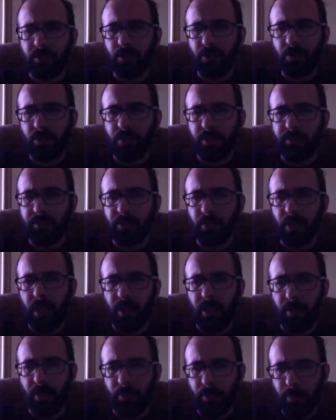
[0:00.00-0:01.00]
those of you,
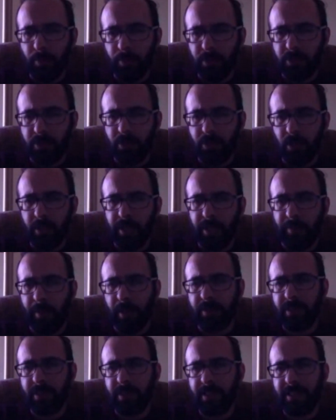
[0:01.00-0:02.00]
we will talk
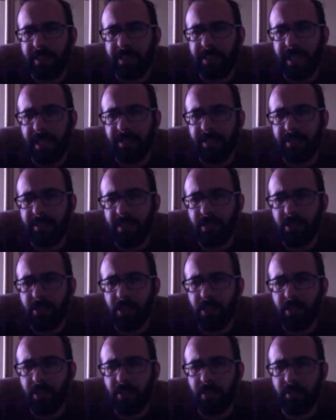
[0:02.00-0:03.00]
about this in the next
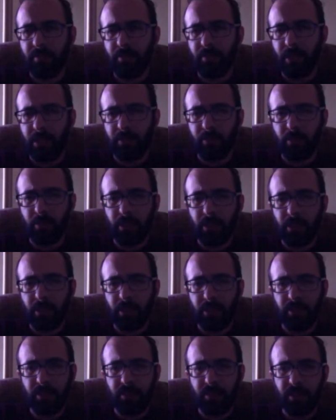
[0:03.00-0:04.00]
session when
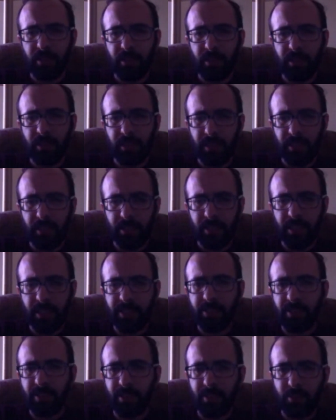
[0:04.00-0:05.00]
we, in
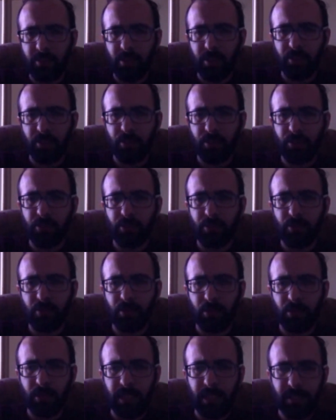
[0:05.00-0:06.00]
earnest, start to
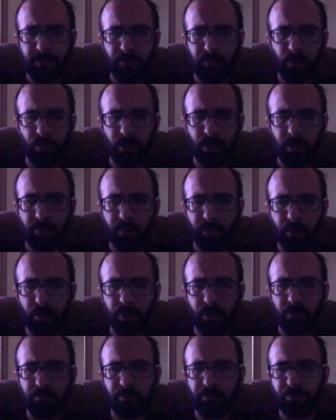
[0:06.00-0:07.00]
look at the work of
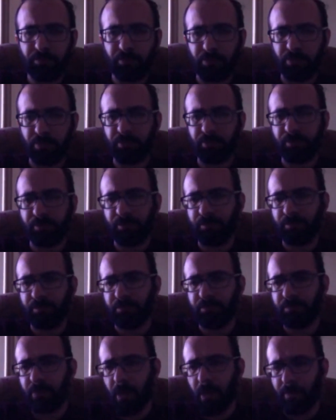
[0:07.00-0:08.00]
Kuhn,
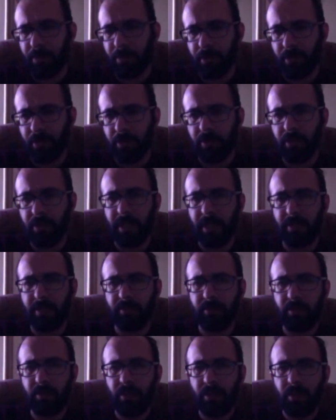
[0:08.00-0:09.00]
Popper,
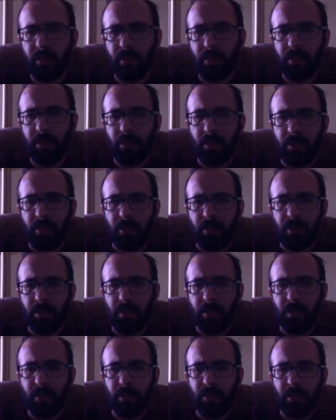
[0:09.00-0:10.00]
and
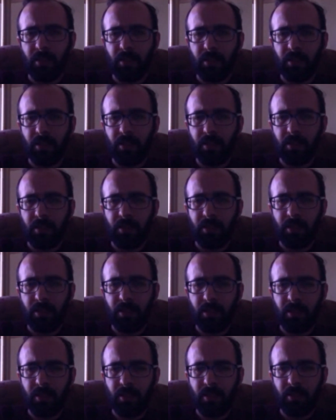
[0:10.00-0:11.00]

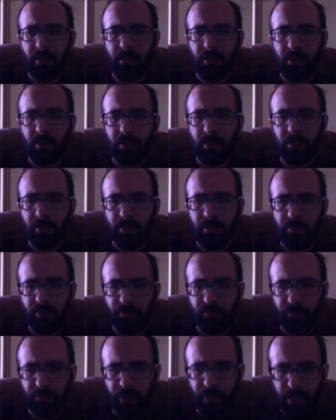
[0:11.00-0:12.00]

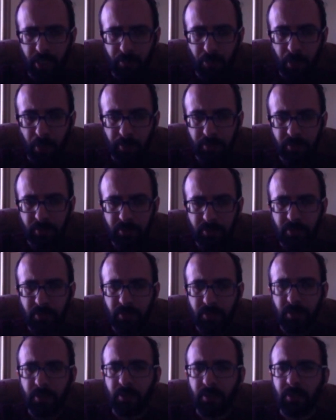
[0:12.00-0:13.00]
Feyerabend.